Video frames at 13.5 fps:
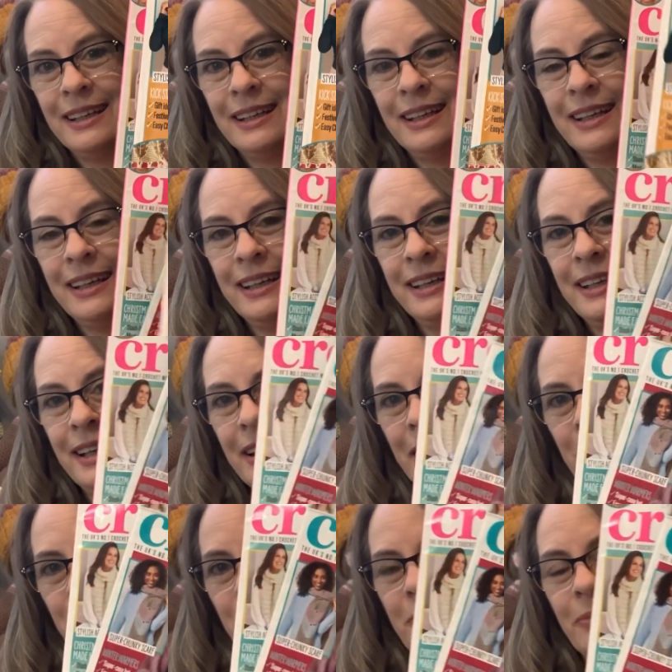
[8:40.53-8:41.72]
And
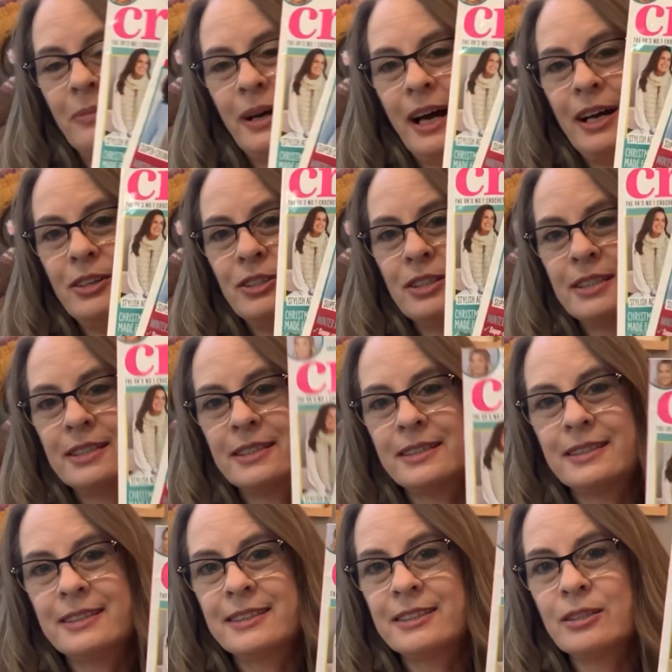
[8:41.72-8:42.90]
um, I just
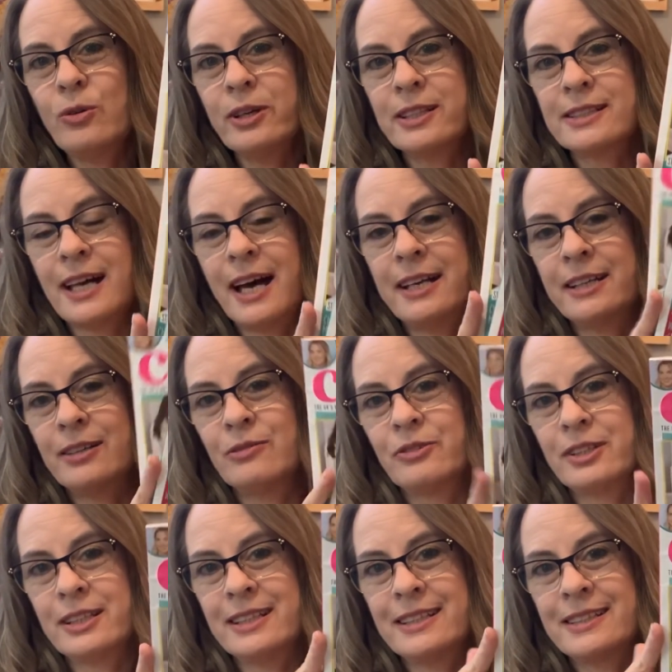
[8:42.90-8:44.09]
so excited over
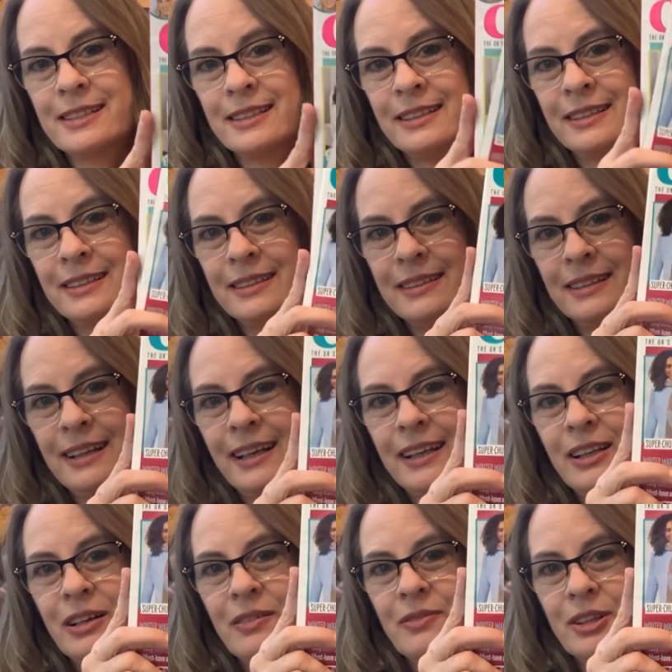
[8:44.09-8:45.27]
these. I
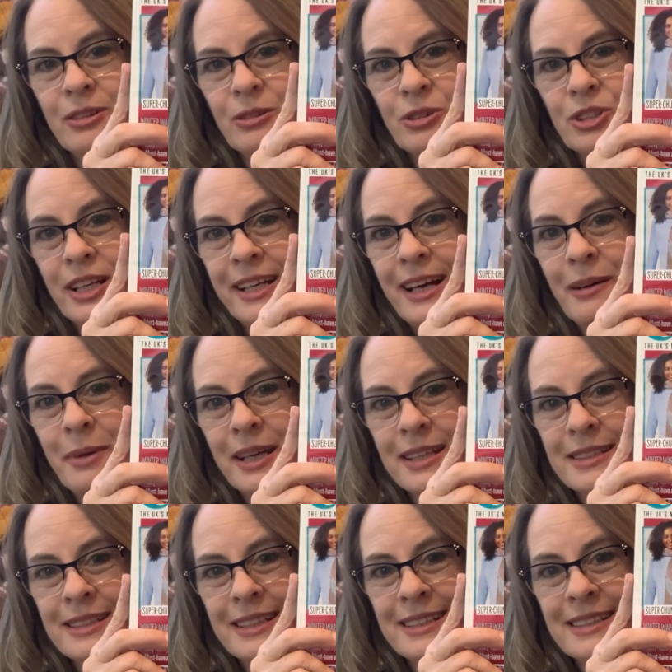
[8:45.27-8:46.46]
love the Crochet Now
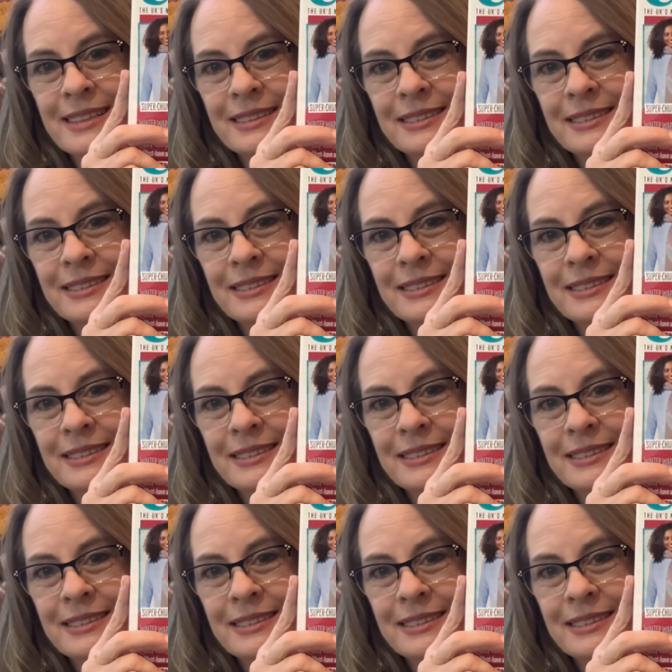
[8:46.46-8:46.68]
magazines.